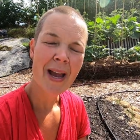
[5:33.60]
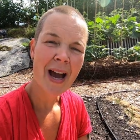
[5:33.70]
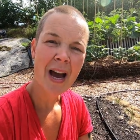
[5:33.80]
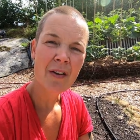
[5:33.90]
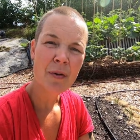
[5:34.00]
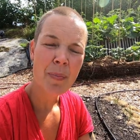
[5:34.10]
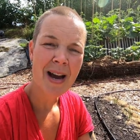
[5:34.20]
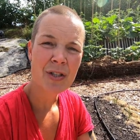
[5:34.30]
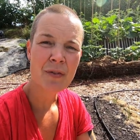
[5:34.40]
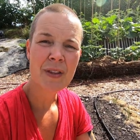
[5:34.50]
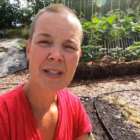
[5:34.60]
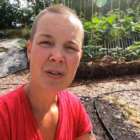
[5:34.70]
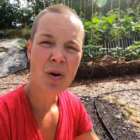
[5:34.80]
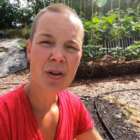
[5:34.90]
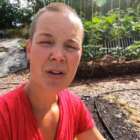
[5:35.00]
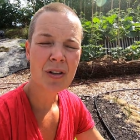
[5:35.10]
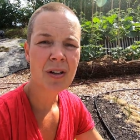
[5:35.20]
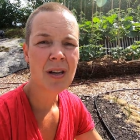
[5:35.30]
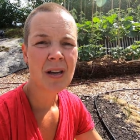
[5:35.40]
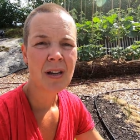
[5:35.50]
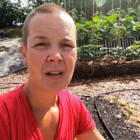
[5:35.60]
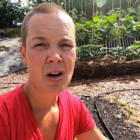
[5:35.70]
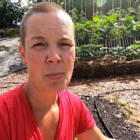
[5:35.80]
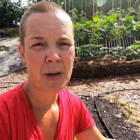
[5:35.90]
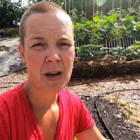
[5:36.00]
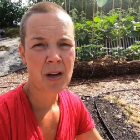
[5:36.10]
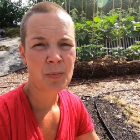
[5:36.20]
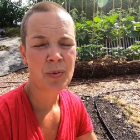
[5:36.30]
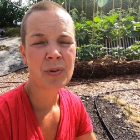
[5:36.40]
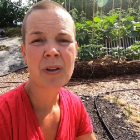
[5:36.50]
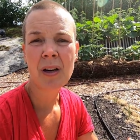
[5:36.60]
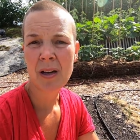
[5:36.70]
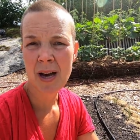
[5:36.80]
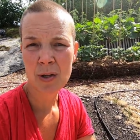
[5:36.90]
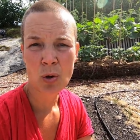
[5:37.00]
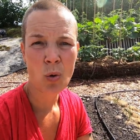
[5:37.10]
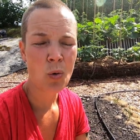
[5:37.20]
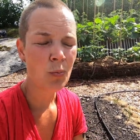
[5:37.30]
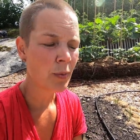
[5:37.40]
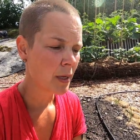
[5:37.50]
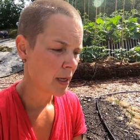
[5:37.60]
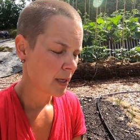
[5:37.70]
I have a batch of this onion coming up uh, at home.